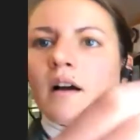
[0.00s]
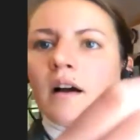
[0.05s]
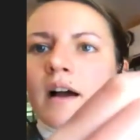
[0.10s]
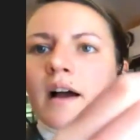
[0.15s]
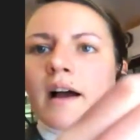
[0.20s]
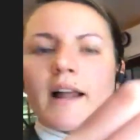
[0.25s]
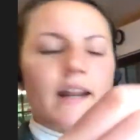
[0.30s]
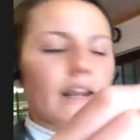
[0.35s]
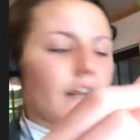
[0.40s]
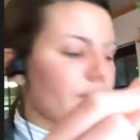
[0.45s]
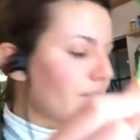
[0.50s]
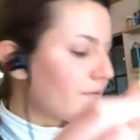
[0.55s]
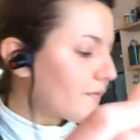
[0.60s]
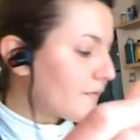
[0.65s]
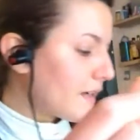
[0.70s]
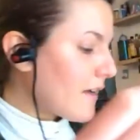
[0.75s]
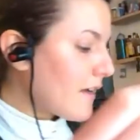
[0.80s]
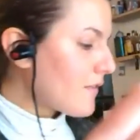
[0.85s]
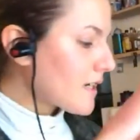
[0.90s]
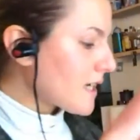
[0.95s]
And I've
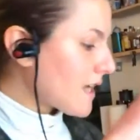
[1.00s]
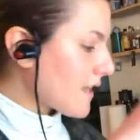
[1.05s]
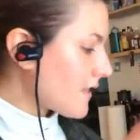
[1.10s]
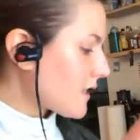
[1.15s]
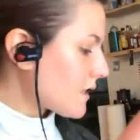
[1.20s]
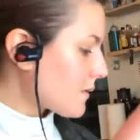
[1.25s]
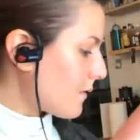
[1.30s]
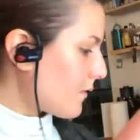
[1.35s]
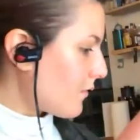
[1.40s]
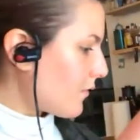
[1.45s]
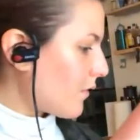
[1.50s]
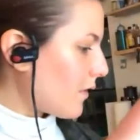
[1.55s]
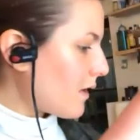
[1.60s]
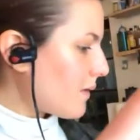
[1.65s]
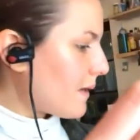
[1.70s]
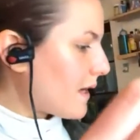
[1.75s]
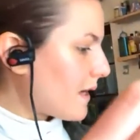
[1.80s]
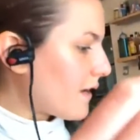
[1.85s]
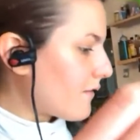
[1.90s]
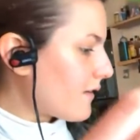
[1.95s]
never done this before,
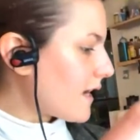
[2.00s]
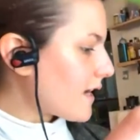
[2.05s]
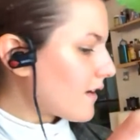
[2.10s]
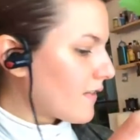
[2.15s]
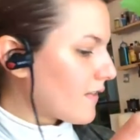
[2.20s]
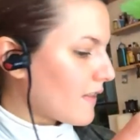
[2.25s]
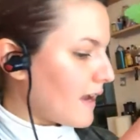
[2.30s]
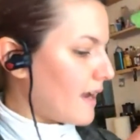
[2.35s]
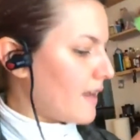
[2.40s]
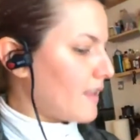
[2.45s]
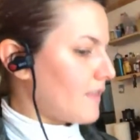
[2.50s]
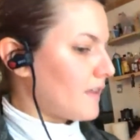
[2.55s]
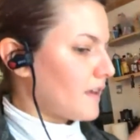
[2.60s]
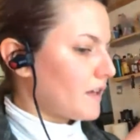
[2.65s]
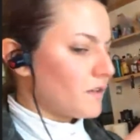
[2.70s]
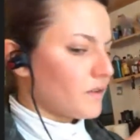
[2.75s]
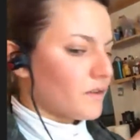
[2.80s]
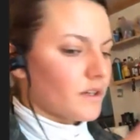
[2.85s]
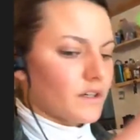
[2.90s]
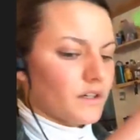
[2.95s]
but I read online that
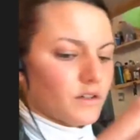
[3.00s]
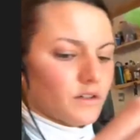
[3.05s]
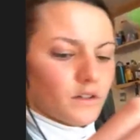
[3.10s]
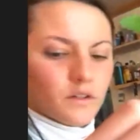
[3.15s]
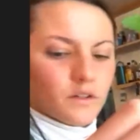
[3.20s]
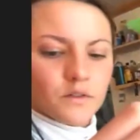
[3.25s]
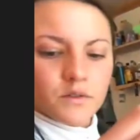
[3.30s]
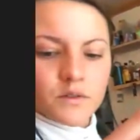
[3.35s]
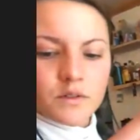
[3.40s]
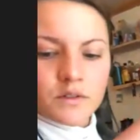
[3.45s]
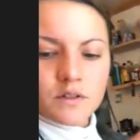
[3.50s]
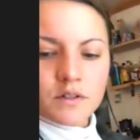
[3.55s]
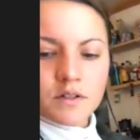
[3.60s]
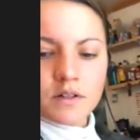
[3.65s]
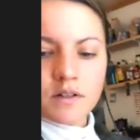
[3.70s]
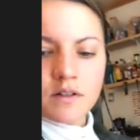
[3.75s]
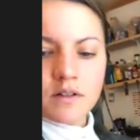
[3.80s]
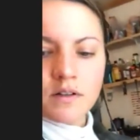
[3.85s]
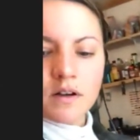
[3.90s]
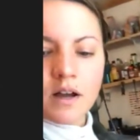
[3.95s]
you can use
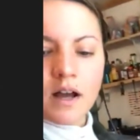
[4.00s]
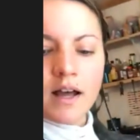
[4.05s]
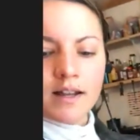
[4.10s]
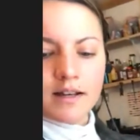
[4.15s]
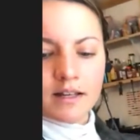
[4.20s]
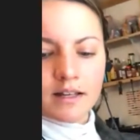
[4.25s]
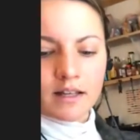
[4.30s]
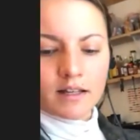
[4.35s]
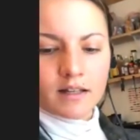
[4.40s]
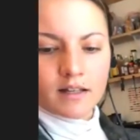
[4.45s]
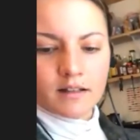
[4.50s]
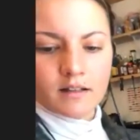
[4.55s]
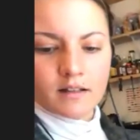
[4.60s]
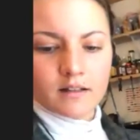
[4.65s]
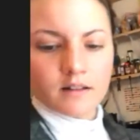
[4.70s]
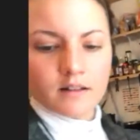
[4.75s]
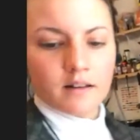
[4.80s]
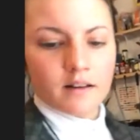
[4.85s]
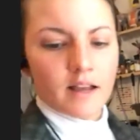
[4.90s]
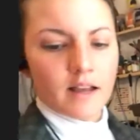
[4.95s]
honey
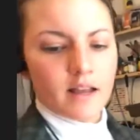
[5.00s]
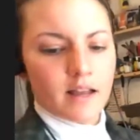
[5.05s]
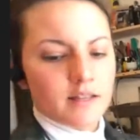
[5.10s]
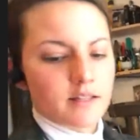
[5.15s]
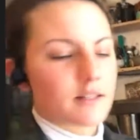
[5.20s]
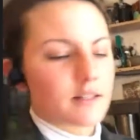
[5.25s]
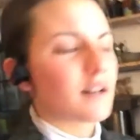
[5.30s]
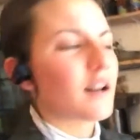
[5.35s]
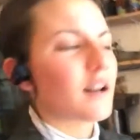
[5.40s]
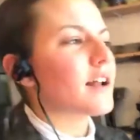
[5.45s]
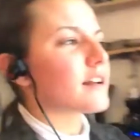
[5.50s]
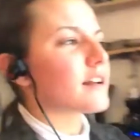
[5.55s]
as not